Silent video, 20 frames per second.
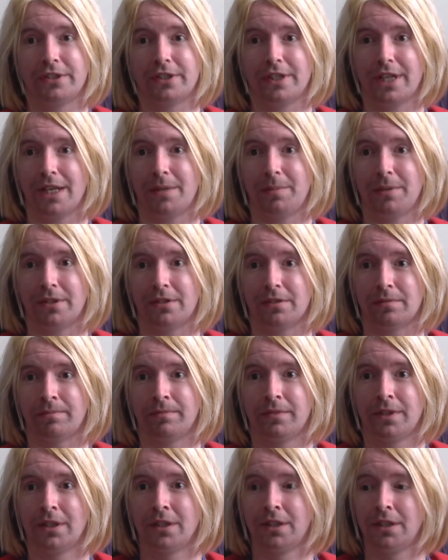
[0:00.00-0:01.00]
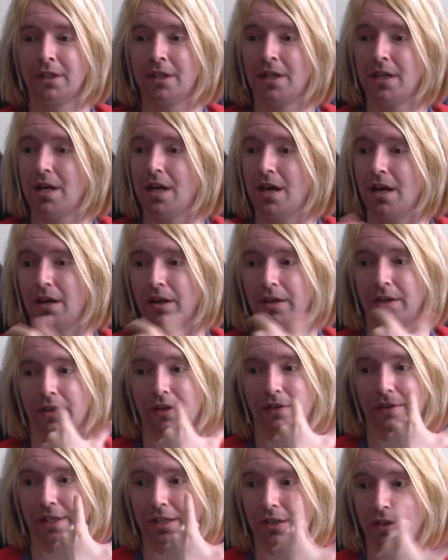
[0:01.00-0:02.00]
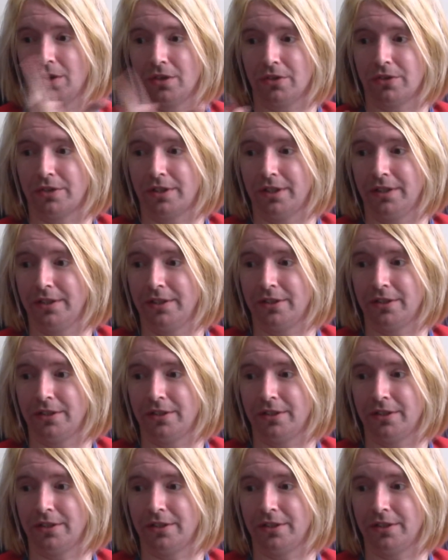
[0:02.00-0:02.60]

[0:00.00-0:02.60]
escapism. And I kind of get lost in